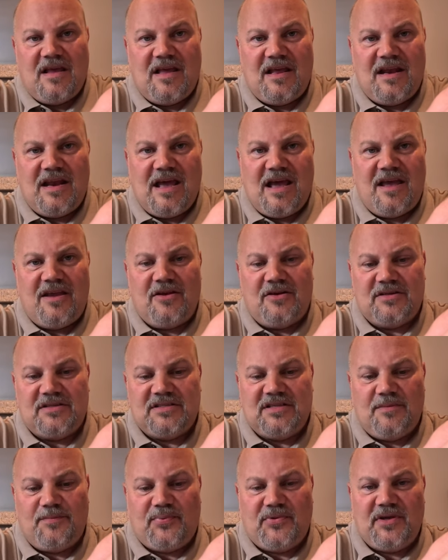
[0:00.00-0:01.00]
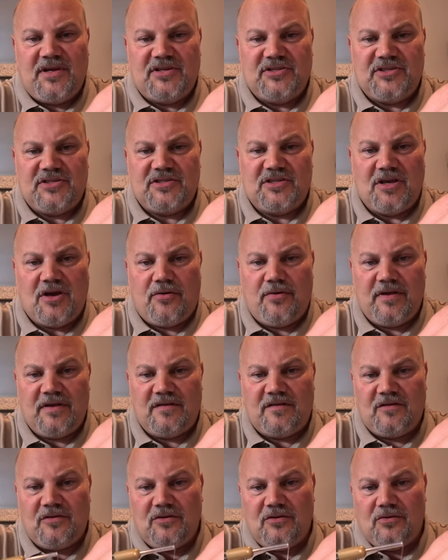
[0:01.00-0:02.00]
And now you're simply just
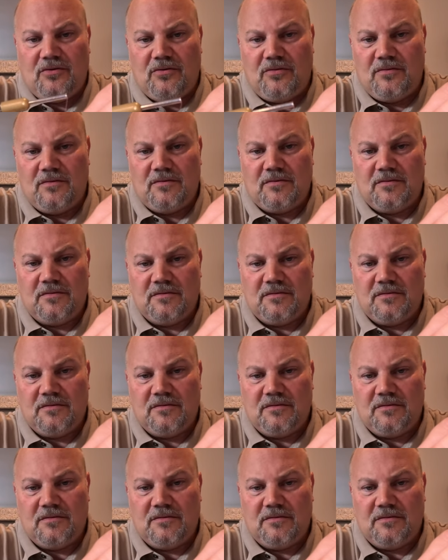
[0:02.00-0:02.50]
going to,